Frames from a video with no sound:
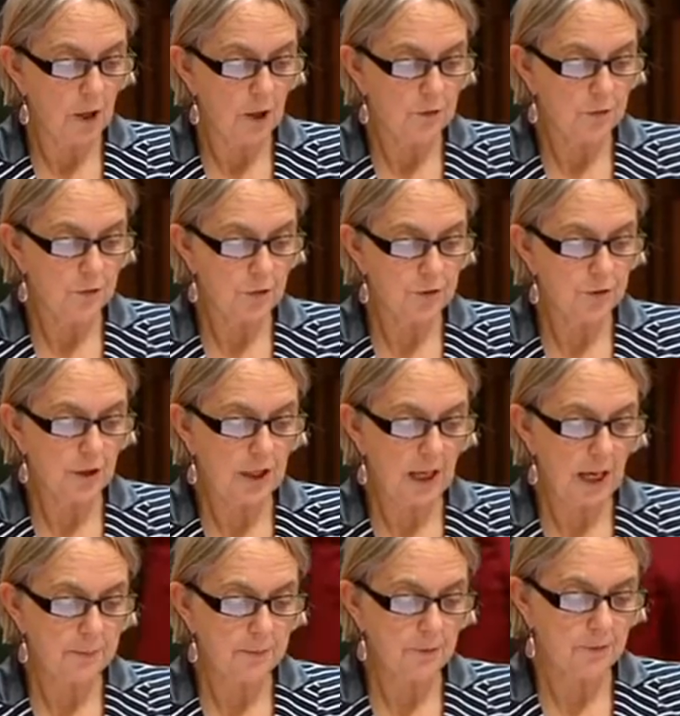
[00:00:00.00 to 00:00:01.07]
Sujan
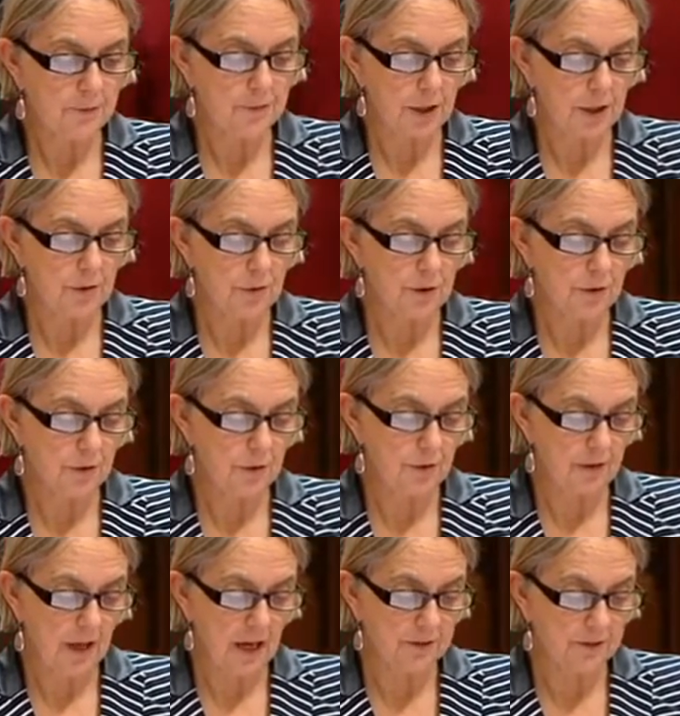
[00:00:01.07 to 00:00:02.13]
came to Australia in
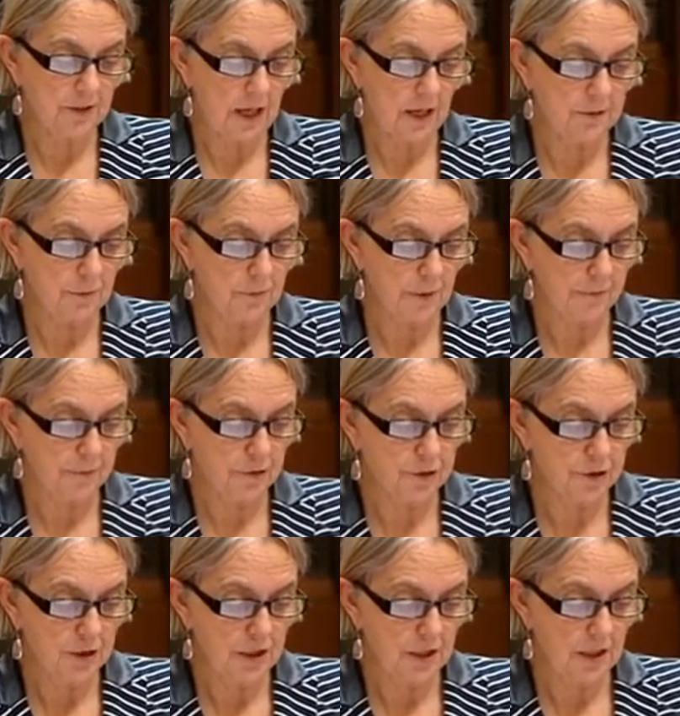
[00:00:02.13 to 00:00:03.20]
2000 as a
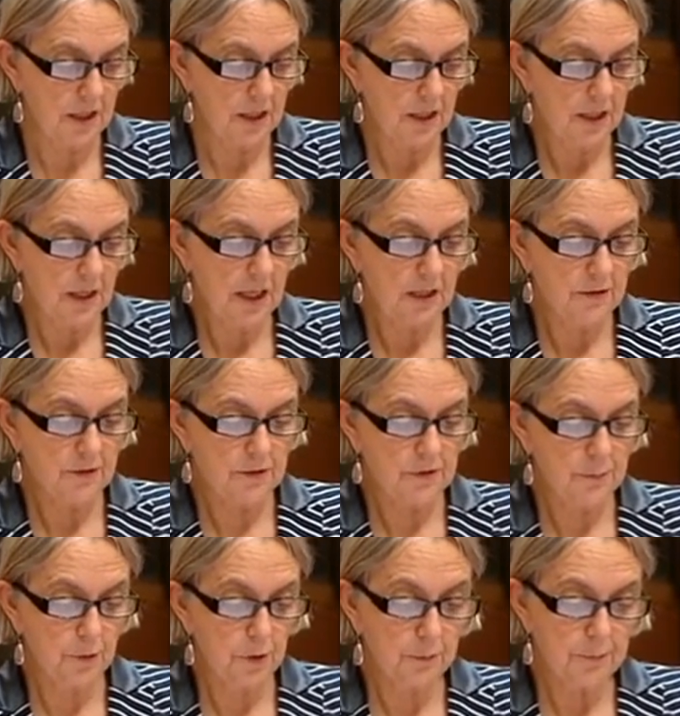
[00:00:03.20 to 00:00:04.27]
refugee. He is a small